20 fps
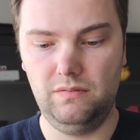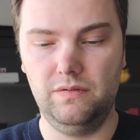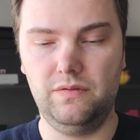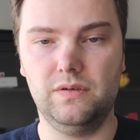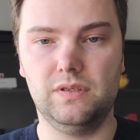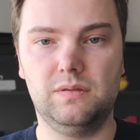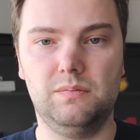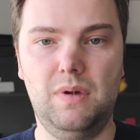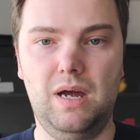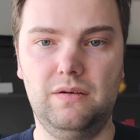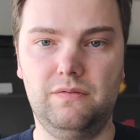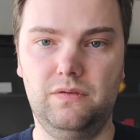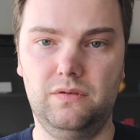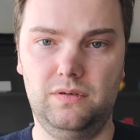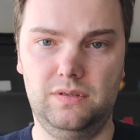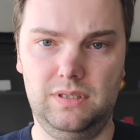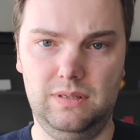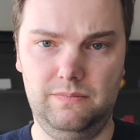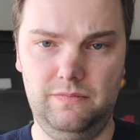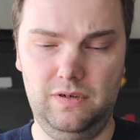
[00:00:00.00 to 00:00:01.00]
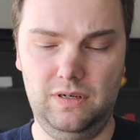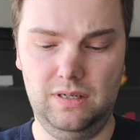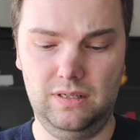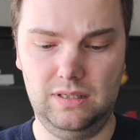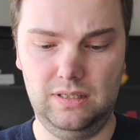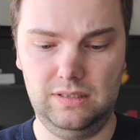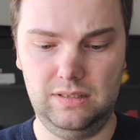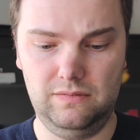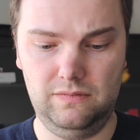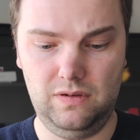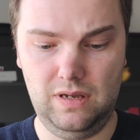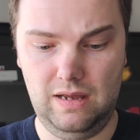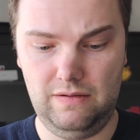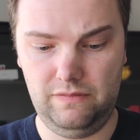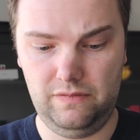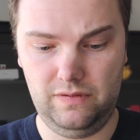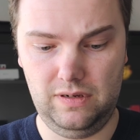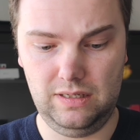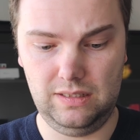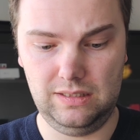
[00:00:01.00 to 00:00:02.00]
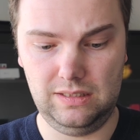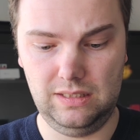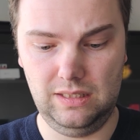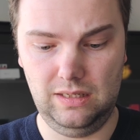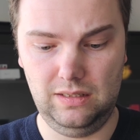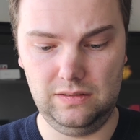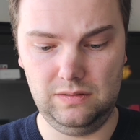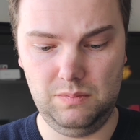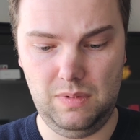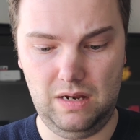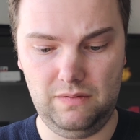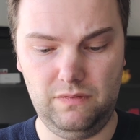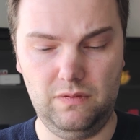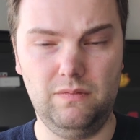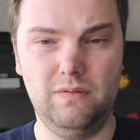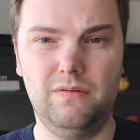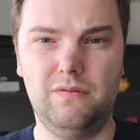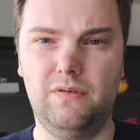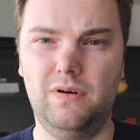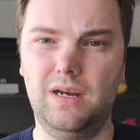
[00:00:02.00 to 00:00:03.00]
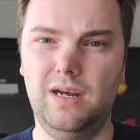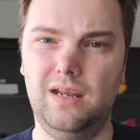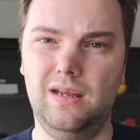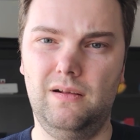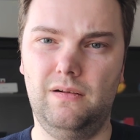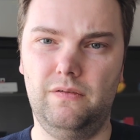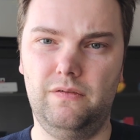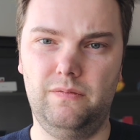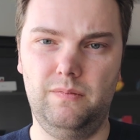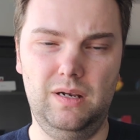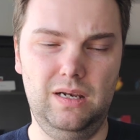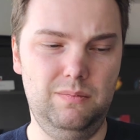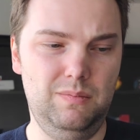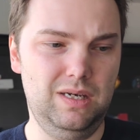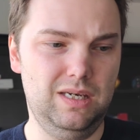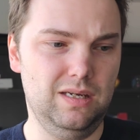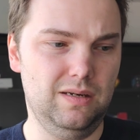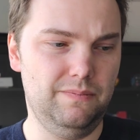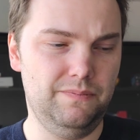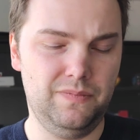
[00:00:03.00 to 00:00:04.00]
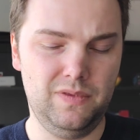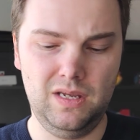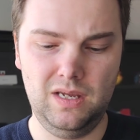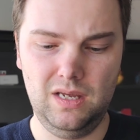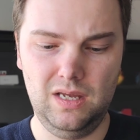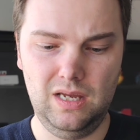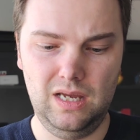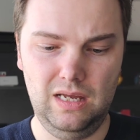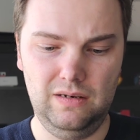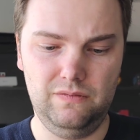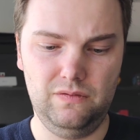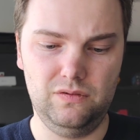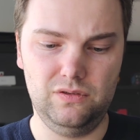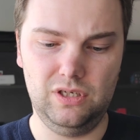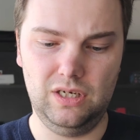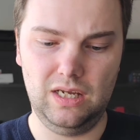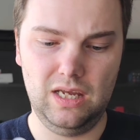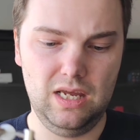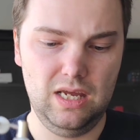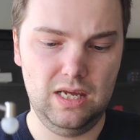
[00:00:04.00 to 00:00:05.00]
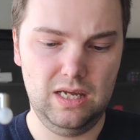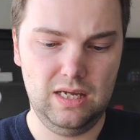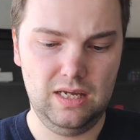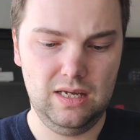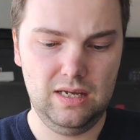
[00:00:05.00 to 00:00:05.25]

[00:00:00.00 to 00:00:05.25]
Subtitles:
with your smartphone or something like this, if you have like still a smartphone with 3.5mm headphone jack.